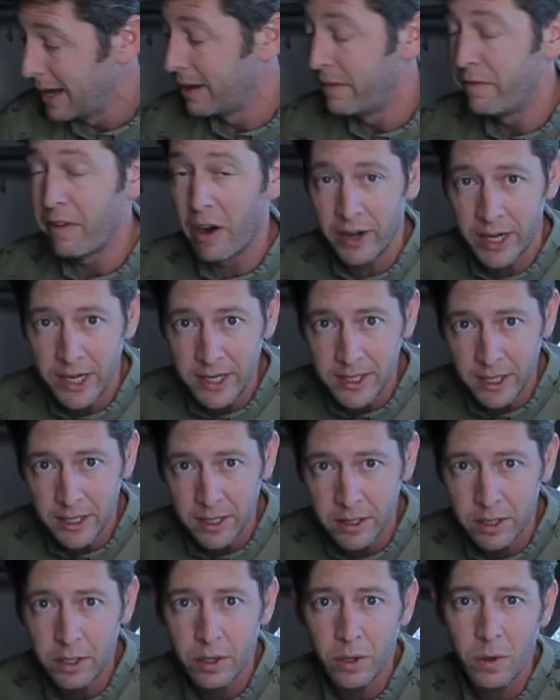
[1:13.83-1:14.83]
very easy
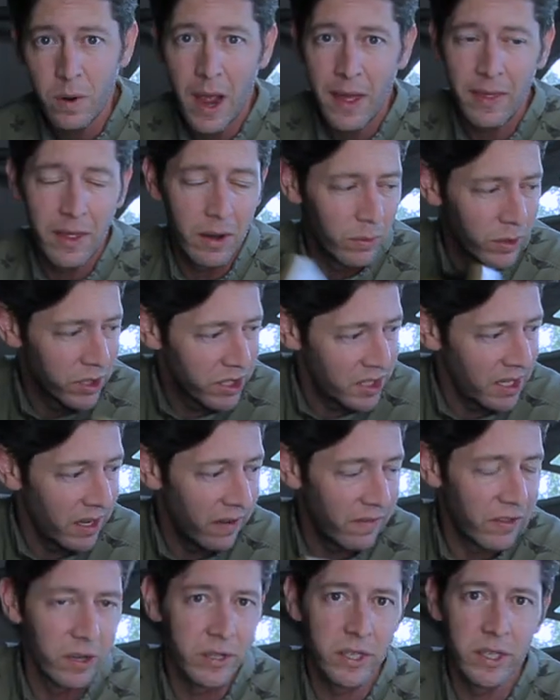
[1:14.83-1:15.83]
to do, and then we'll see
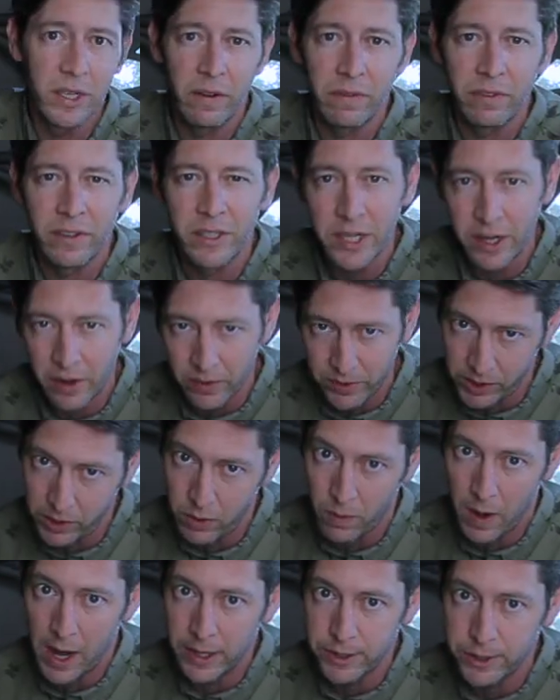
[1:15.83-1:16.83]
if there's a difference here in the
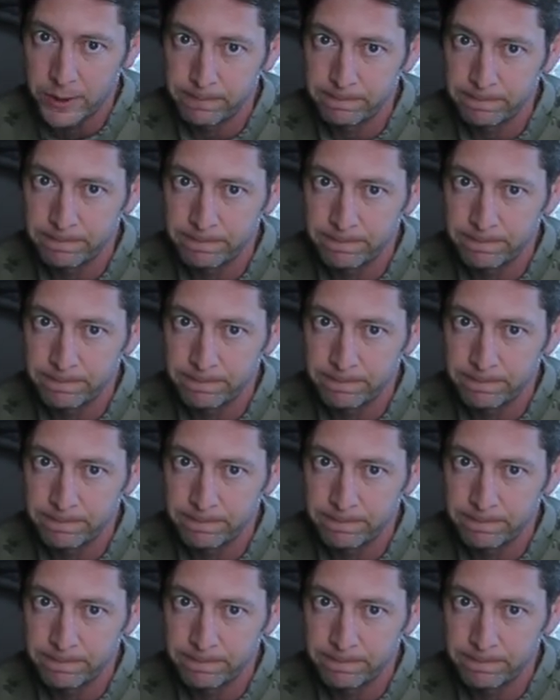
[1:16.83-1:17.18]
garage.